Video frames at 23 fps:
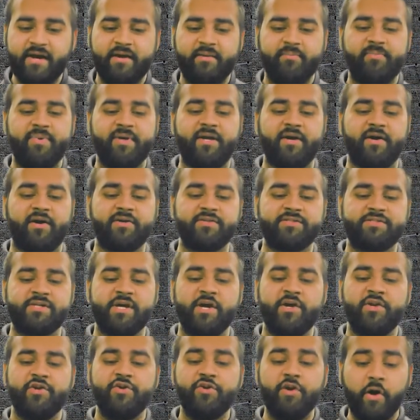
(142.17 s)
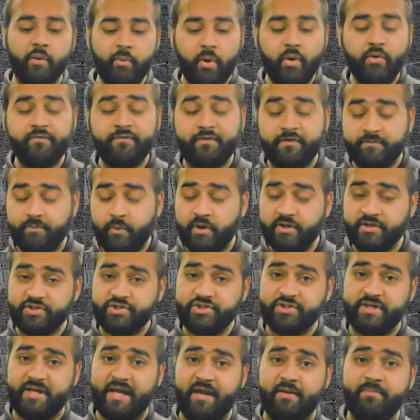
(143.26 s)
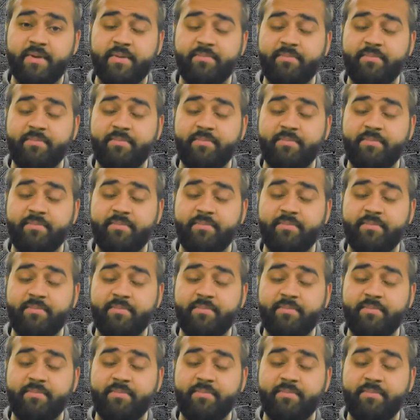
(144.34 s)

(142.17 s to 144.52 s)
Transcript: because no overwatch can be